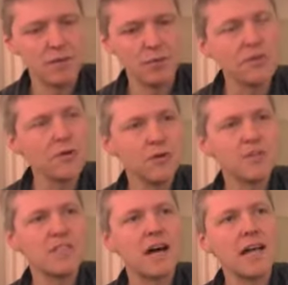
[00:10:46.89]
With the
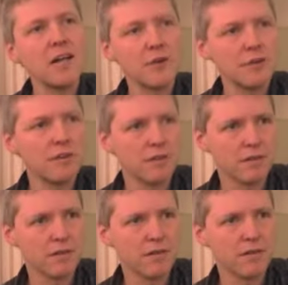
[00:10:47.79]
horns, I learned
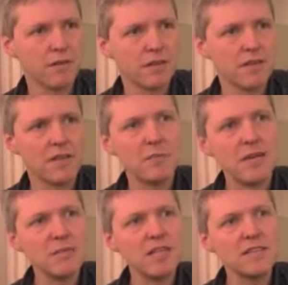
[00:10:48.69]
that
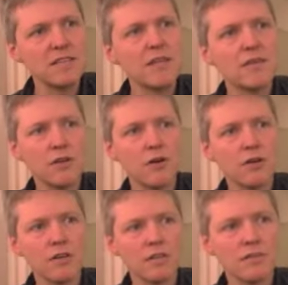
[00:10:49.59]
my biggest hearing
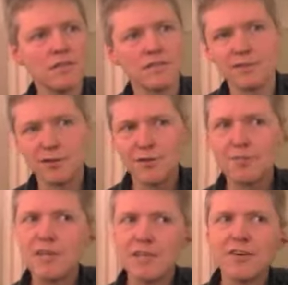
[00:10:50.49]
organ is not
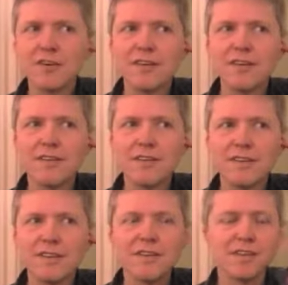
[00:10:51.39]
my ear,
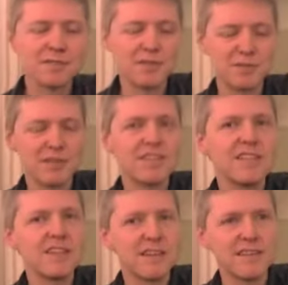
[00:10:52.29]
or my skin.